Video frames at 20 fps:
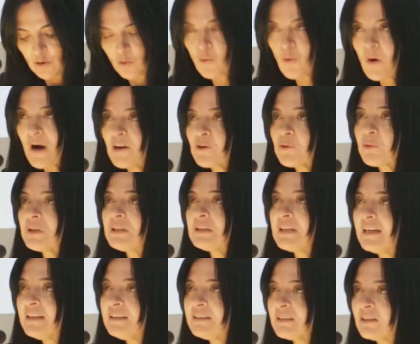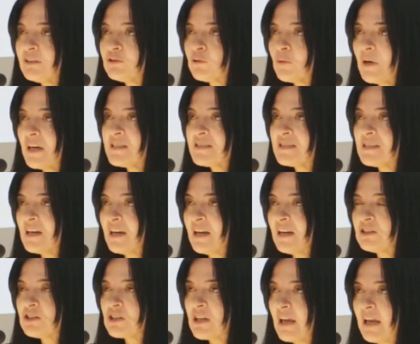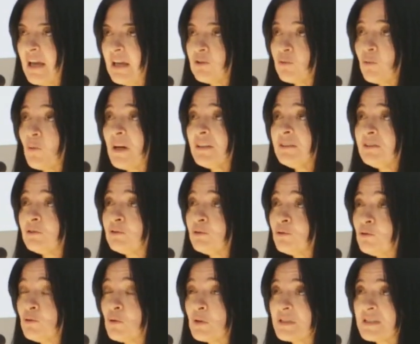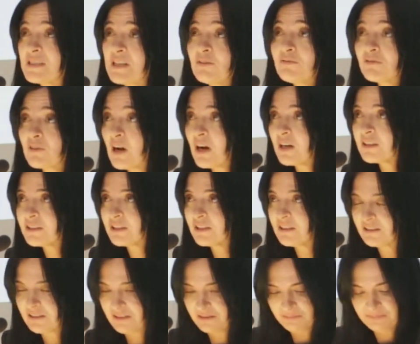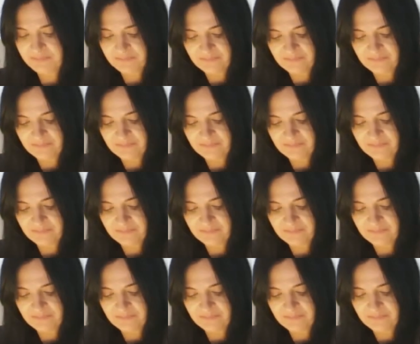who are related to ICH and want to safeguard it.